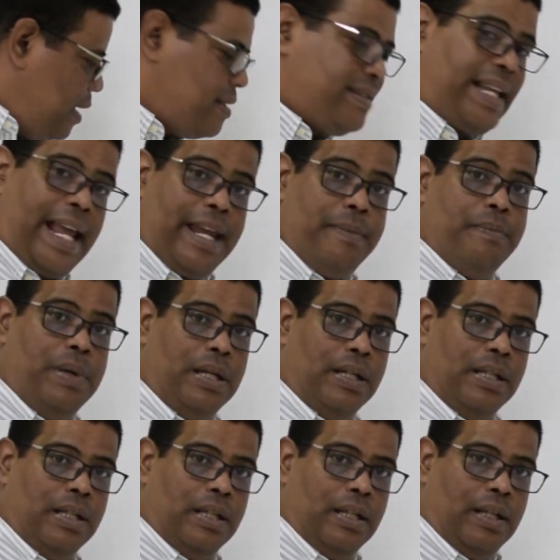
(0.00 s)

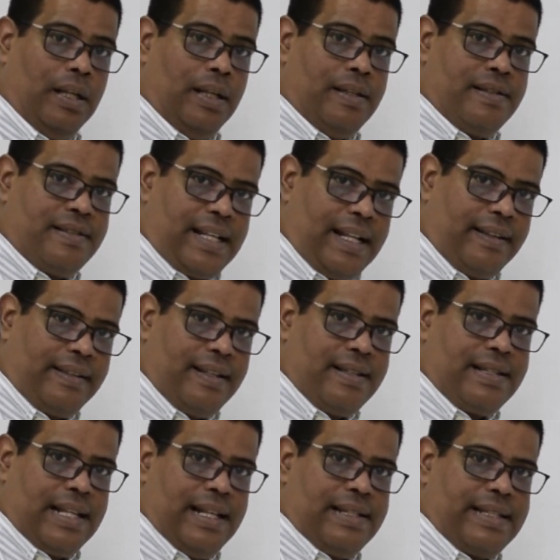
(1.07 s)
Same
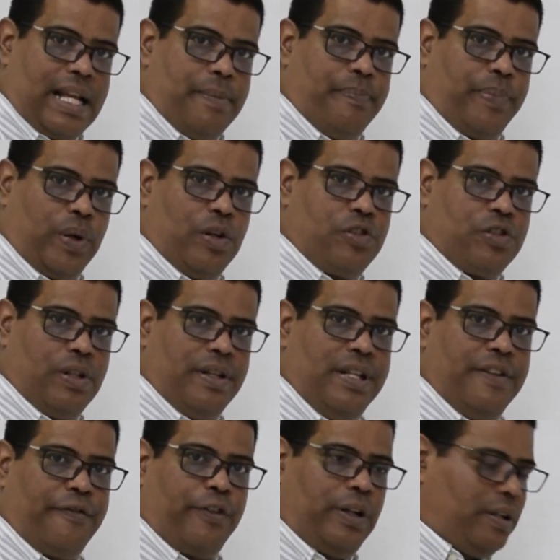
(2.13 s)
sentence, same person,
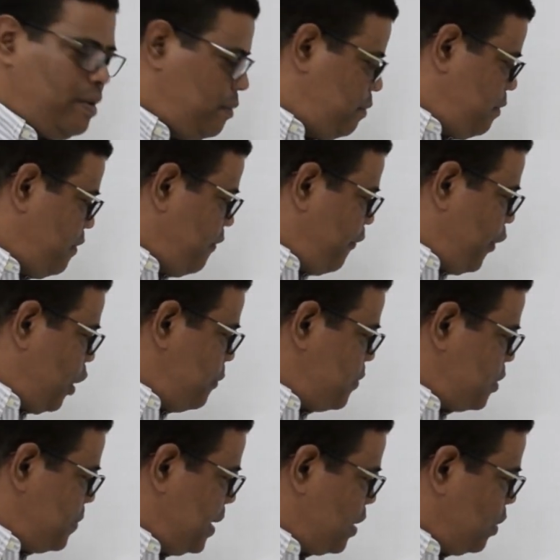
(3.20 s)
different
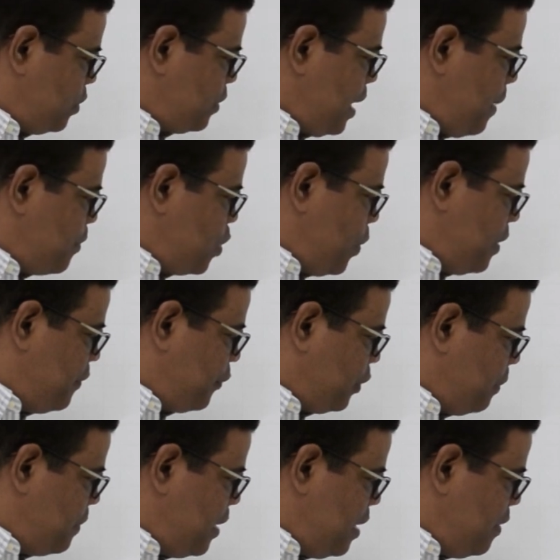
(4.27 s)
verbs, because I'm going
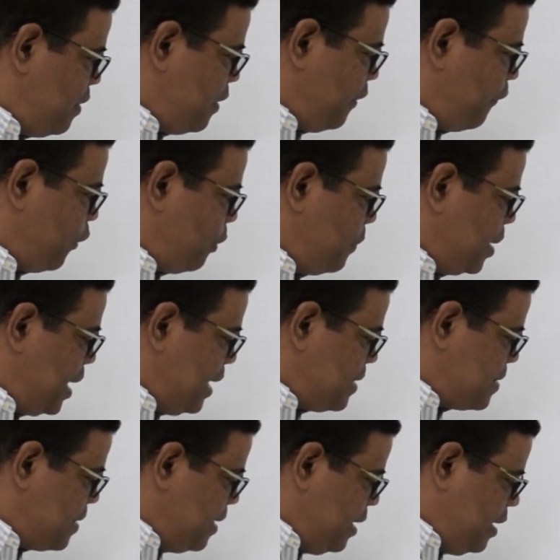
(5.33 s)
from the verb
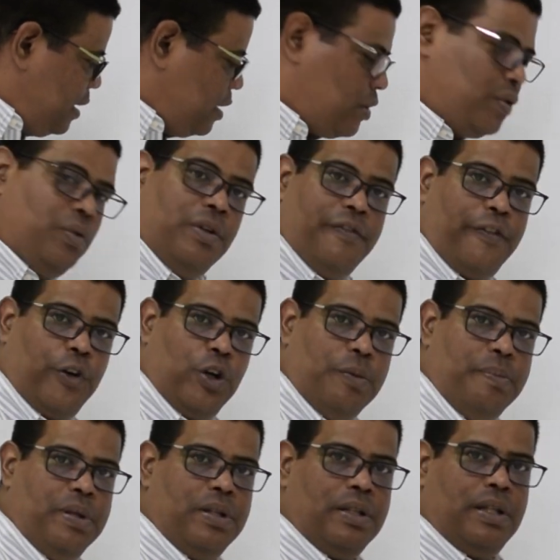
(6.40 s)
get to the
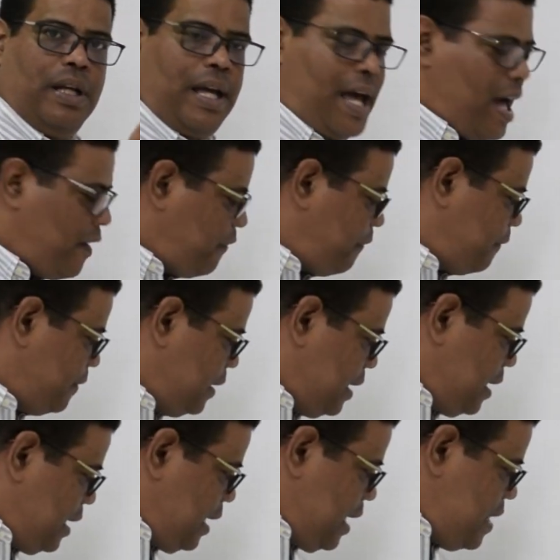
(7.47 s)
verb have.
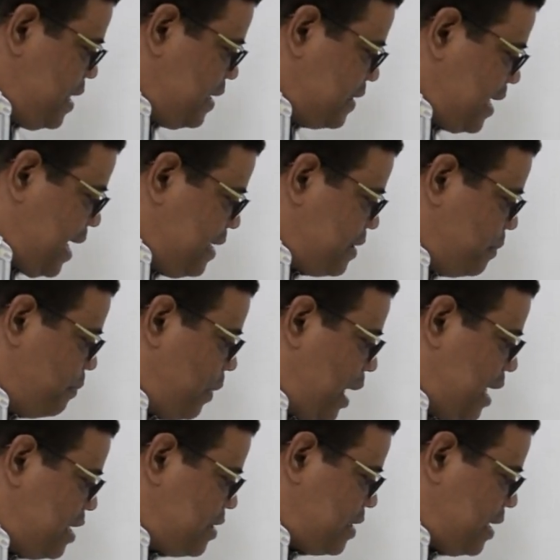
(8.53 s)
In this case,
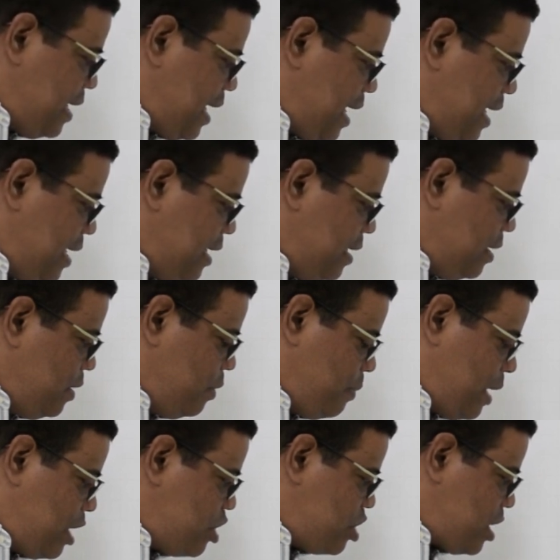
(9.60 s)

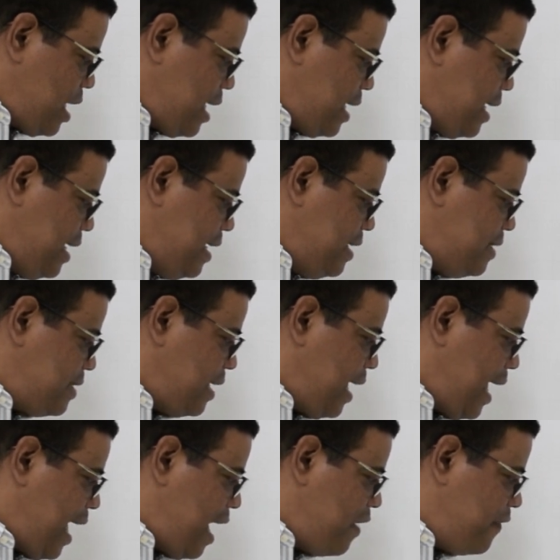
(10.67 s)
Marcia is
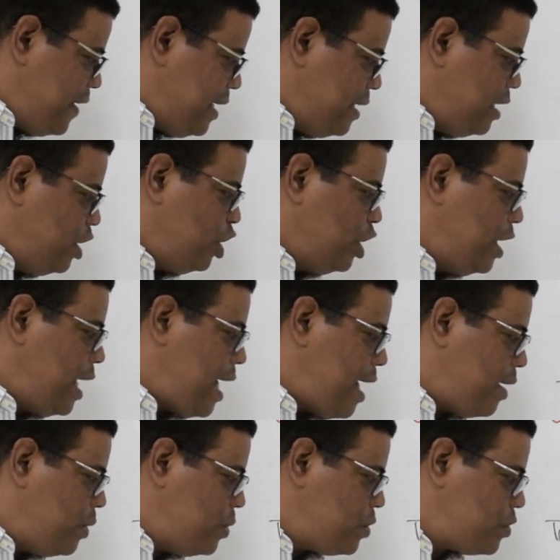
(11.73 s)
having her
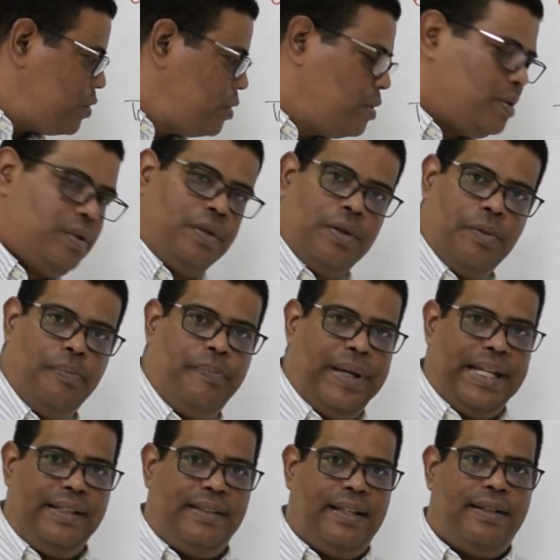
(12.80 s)
house
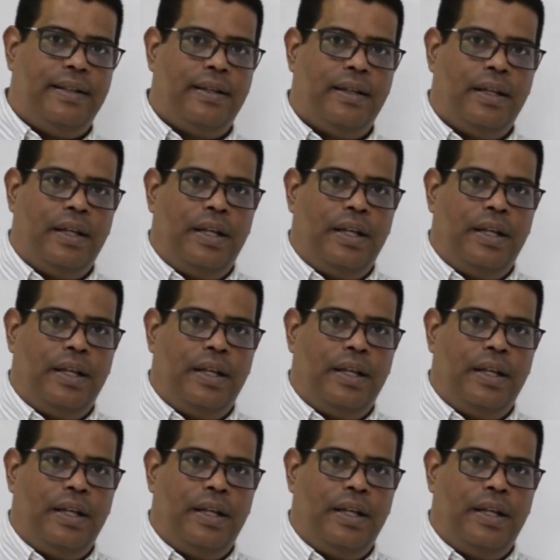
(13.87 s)
painted.